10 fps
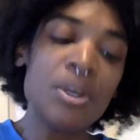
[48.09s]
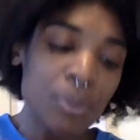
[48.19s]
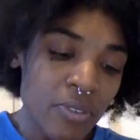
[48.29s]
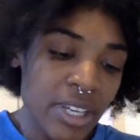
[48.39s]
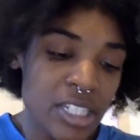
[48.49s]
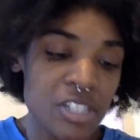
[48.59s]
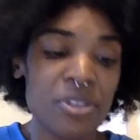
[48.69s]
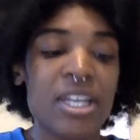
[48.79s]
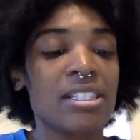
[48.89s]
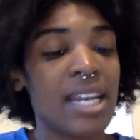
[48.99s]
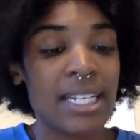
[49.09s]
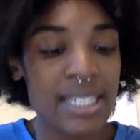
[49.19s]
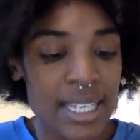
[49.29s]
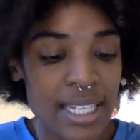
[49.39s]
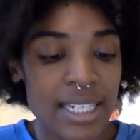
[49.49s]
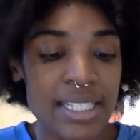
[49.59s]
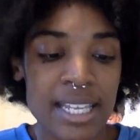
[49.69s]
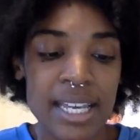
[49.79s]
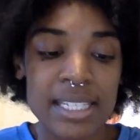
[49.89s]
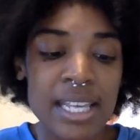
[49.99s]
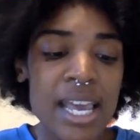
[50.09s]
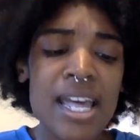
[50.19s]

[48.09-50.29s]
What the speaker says: Moving into 2019, it says,